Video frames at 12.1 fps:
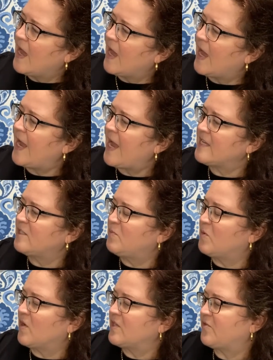I asked
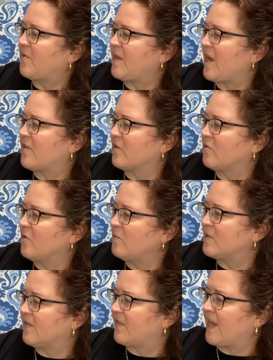boys from the other
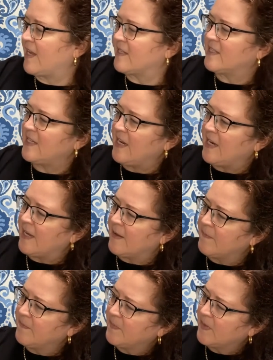groups if they had seen
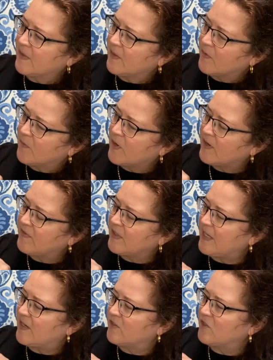him. One of the
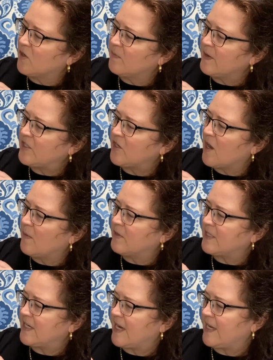leaders told me Tom
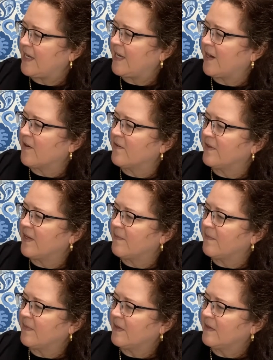was taking care of
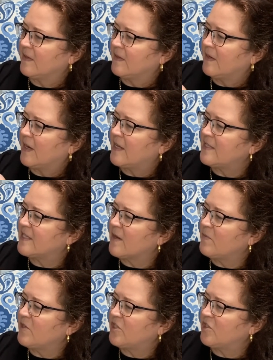him, and
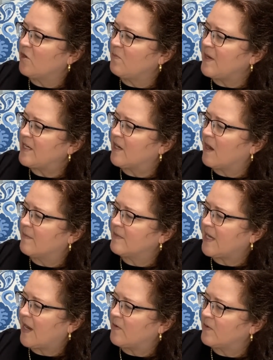someone showed me
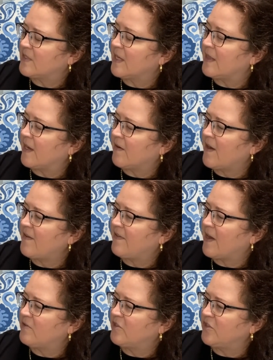Tom's house, and there I
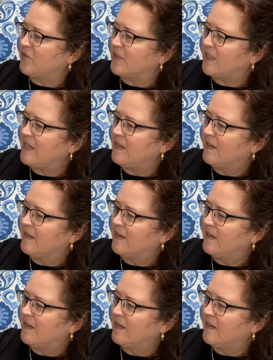found Chuti